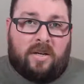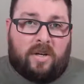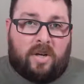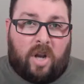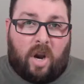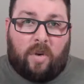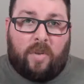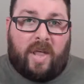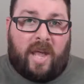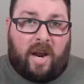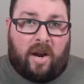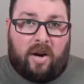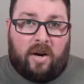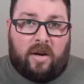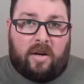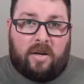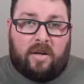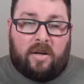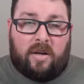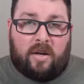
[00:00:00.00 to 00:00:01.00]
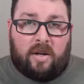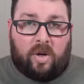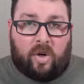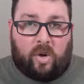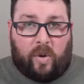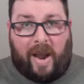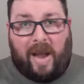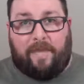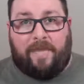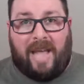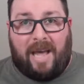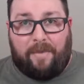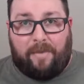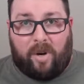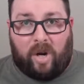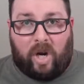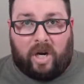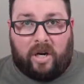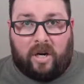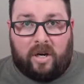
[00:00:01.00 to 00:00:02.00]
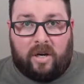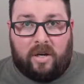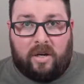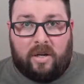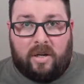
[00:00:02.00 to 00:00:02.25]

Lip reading: Go there, grab that book,